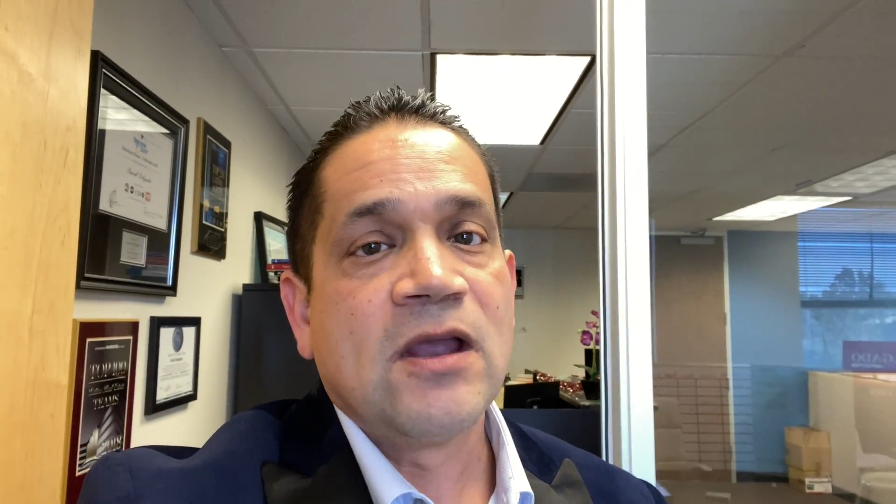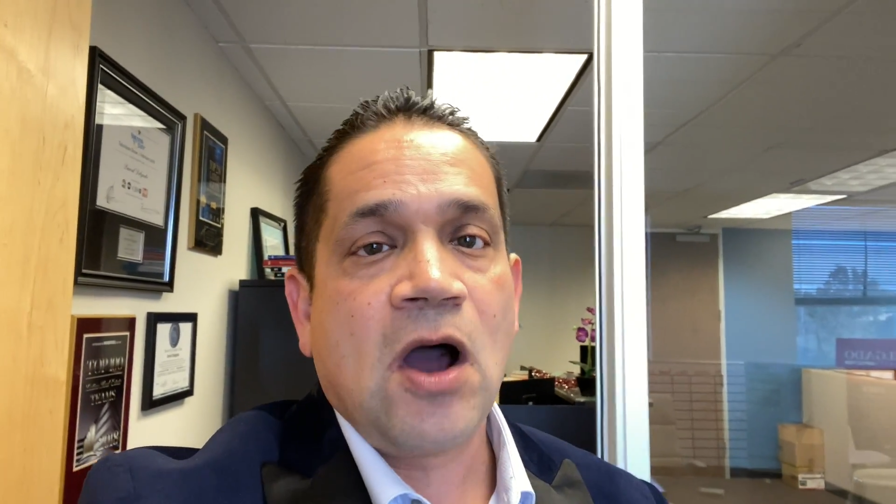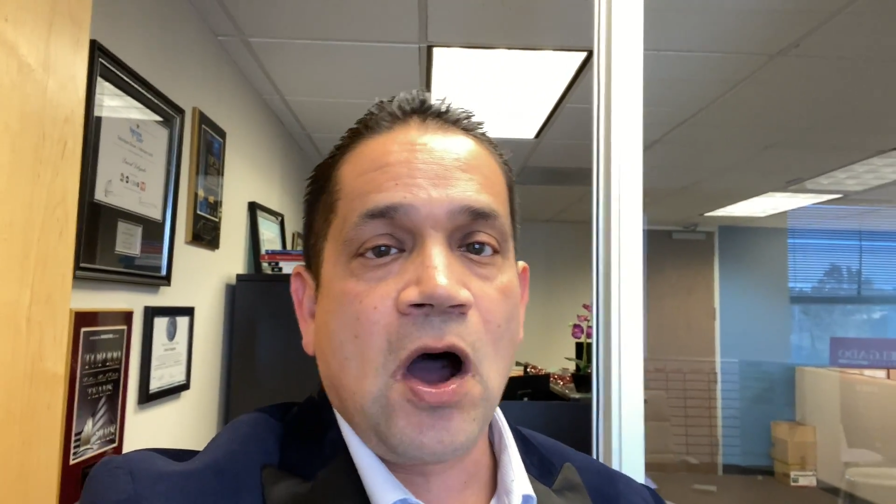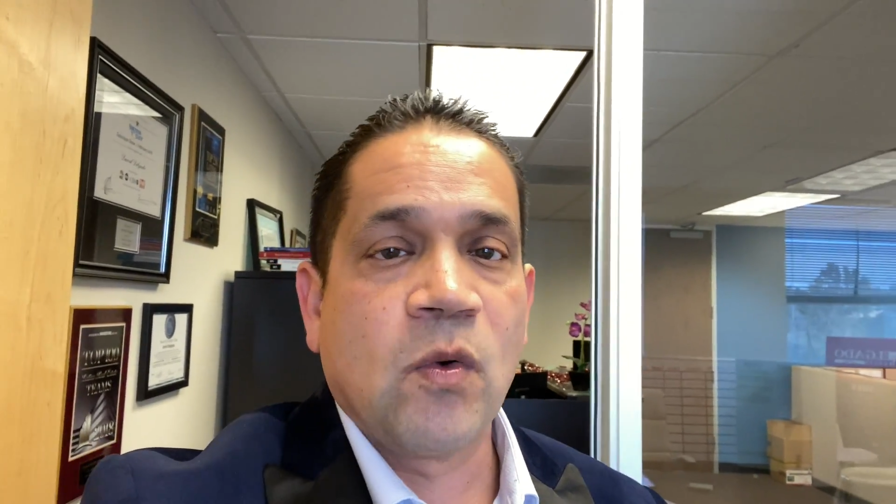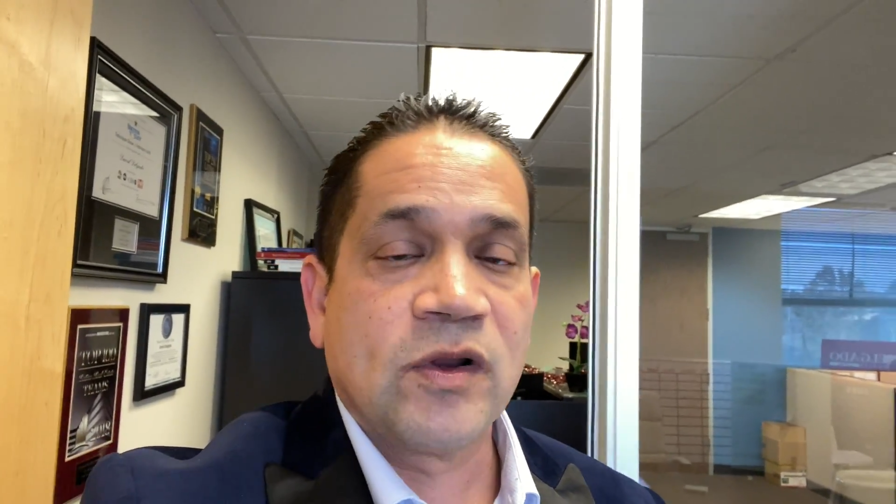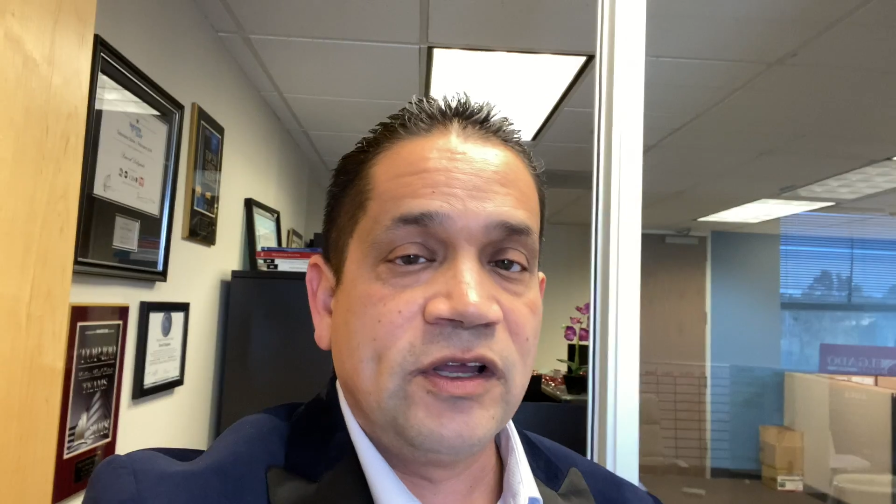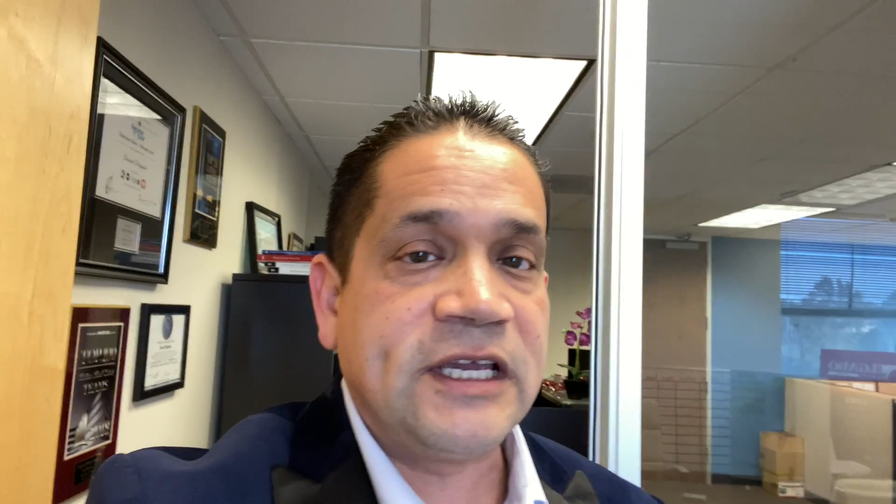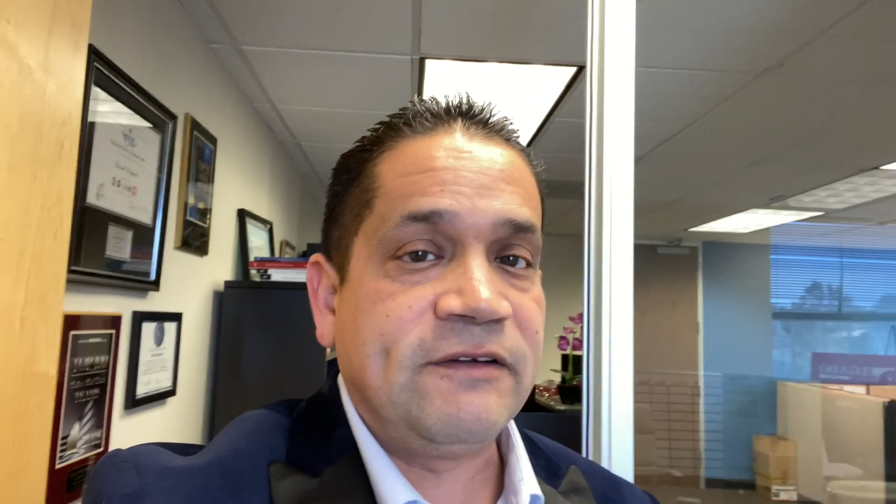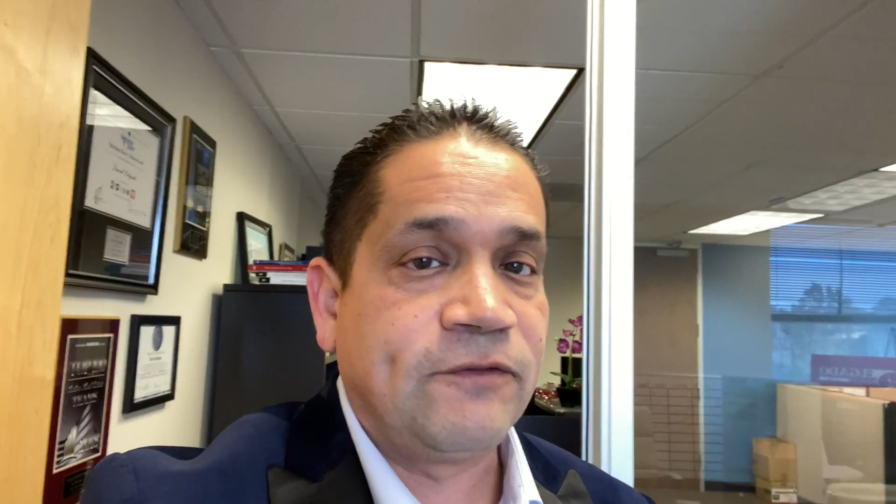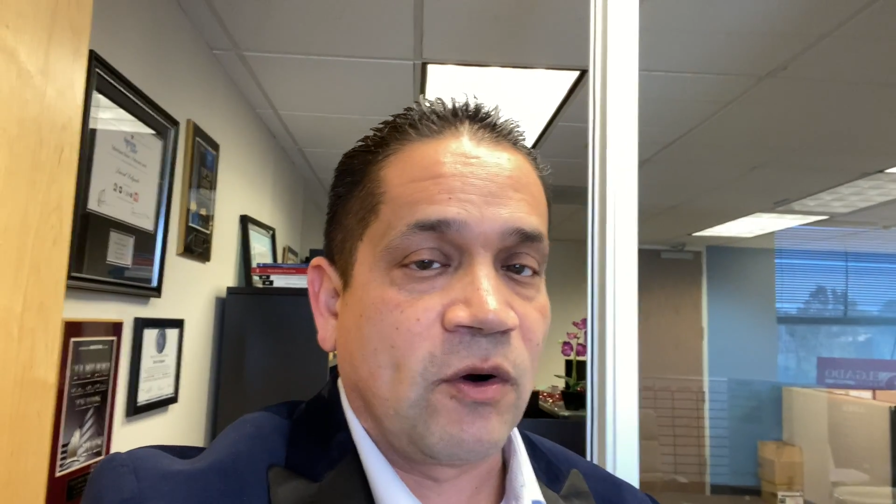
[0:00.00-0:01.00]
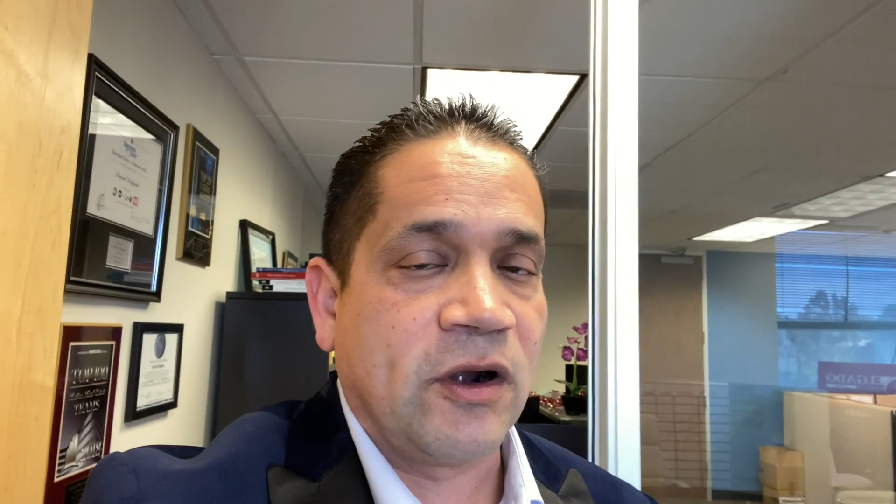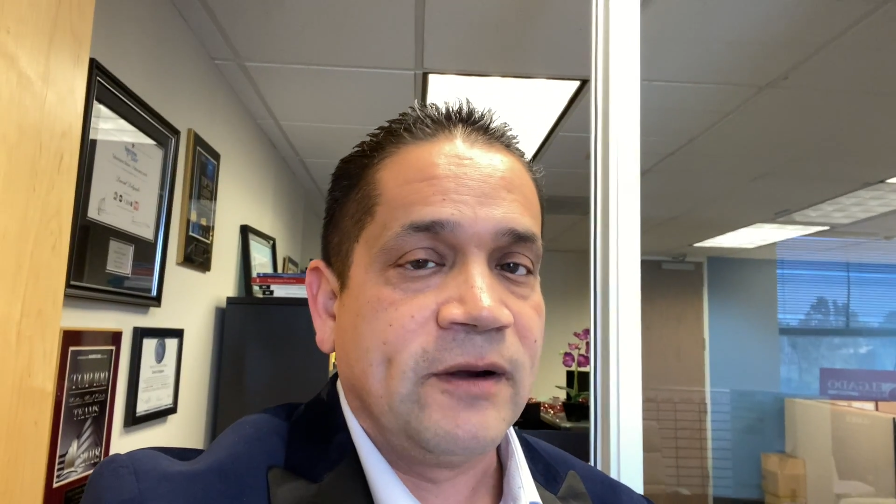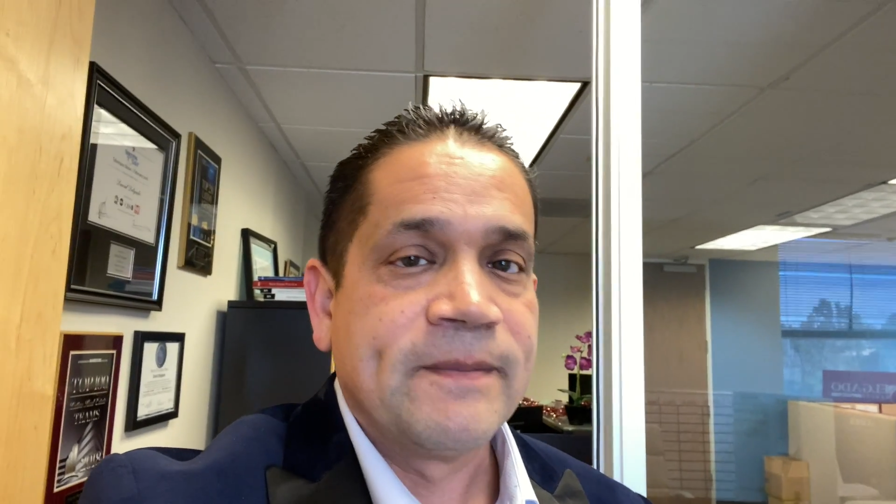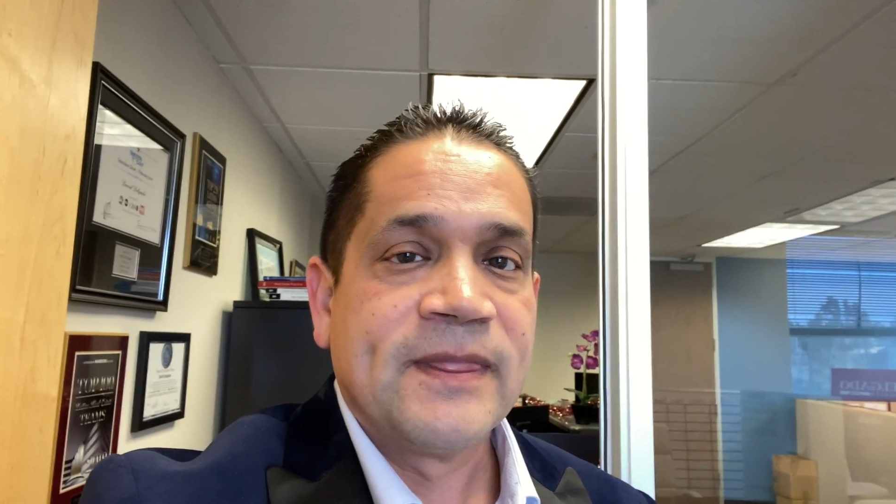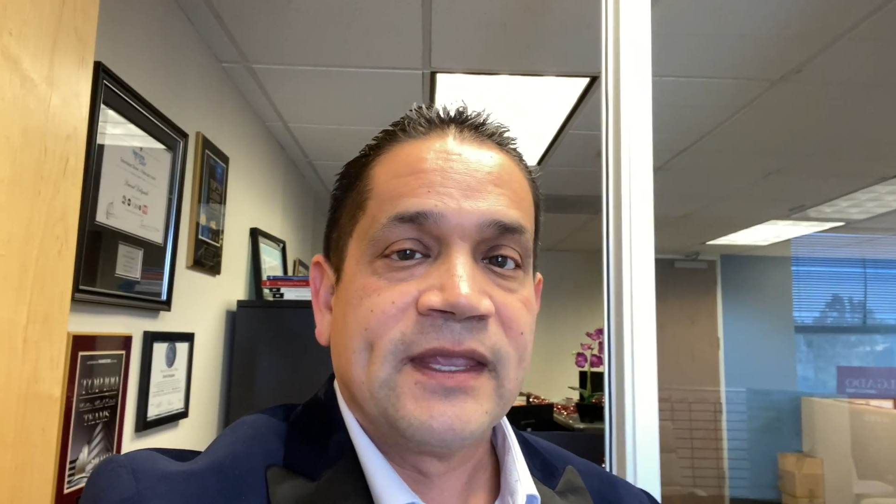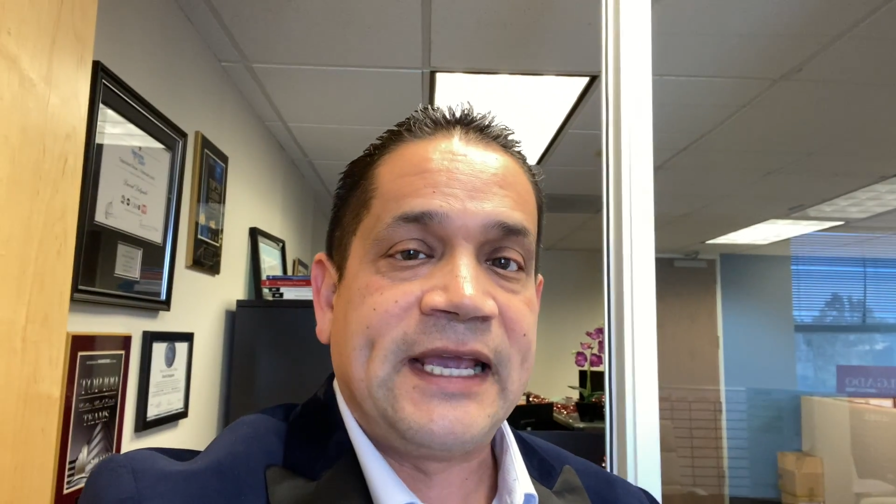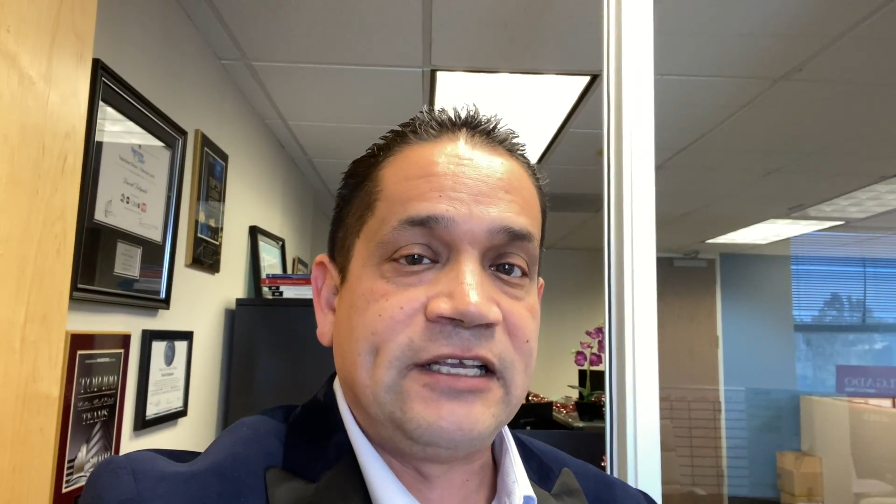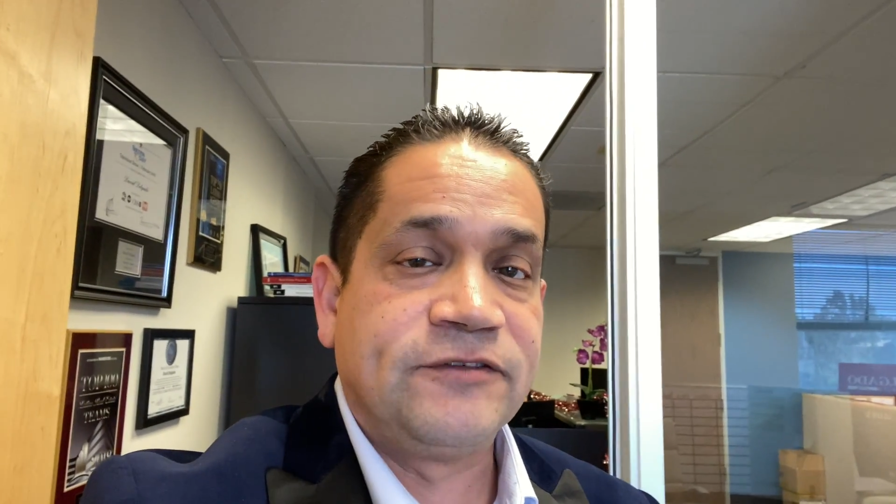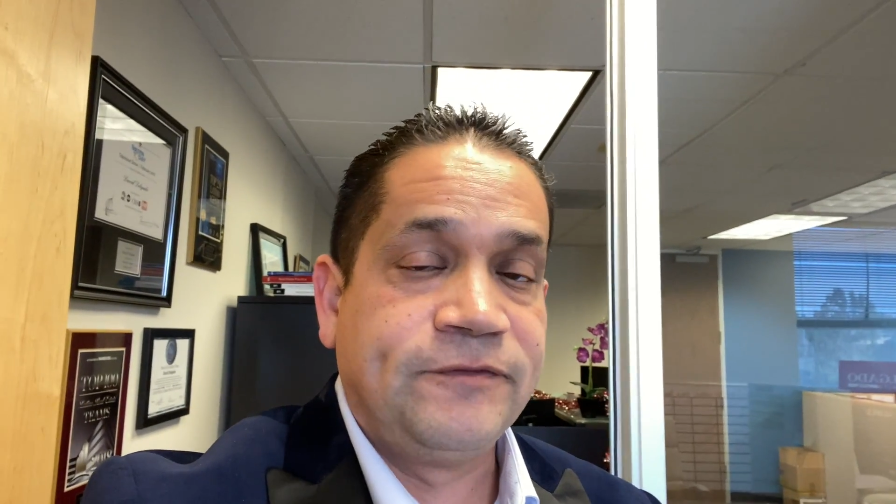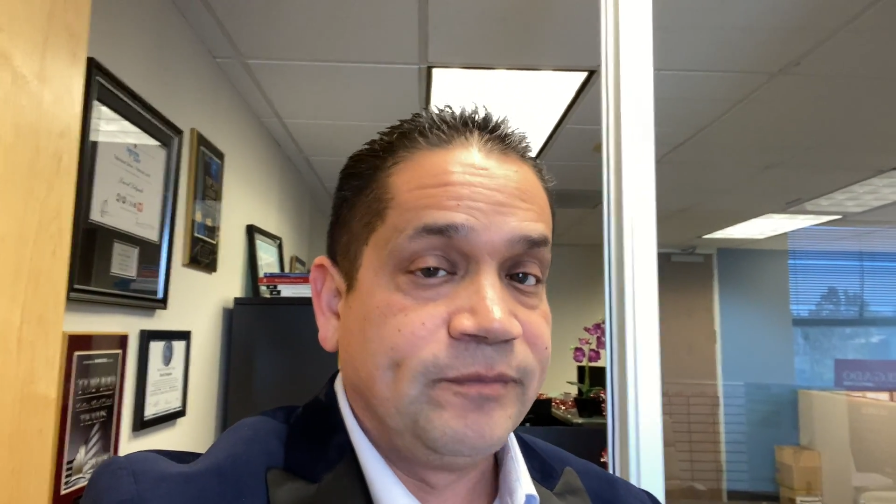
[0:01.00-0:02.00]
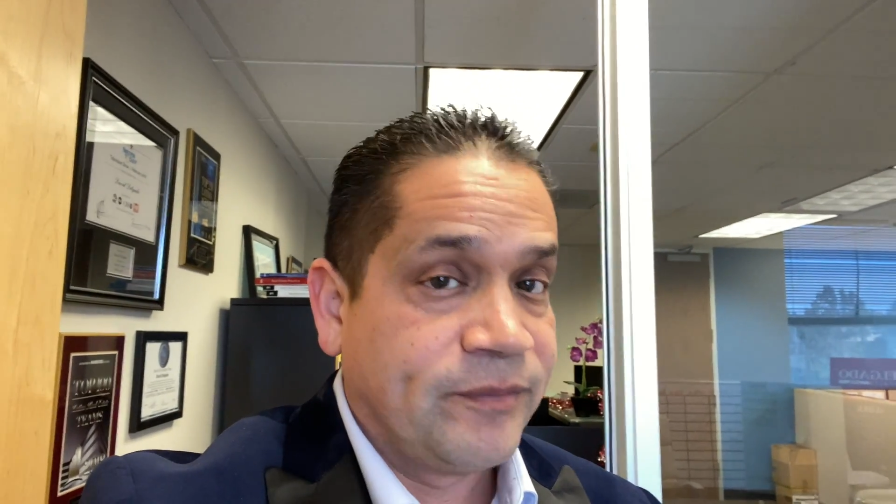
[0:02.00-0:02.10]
All we're looking for is